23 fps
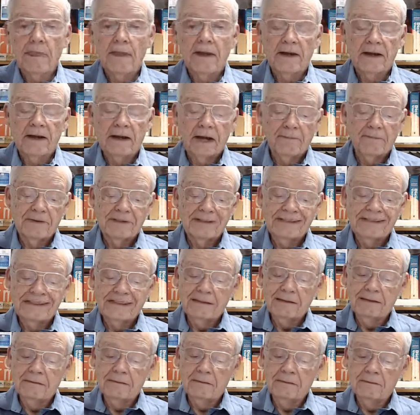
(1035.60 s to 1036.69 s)
It happens
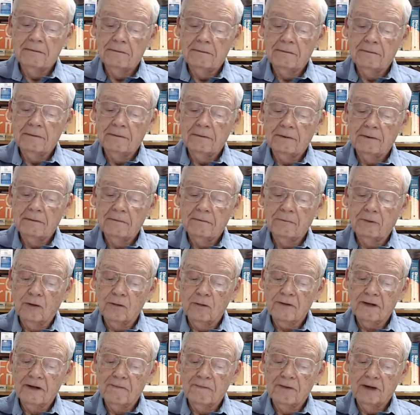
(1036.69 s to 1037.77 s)
that
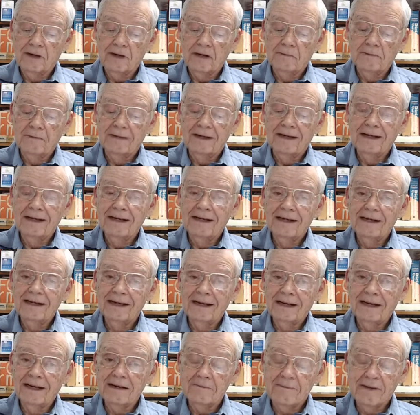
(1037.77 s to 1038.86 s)
both Capernaum
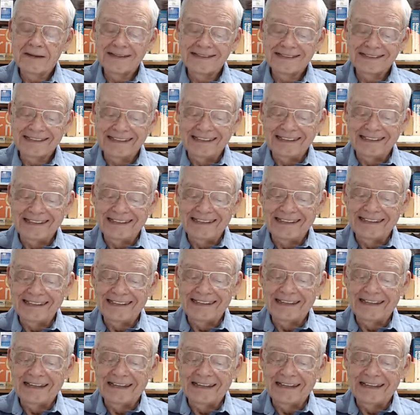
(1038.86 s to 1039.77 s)
and Bethsaida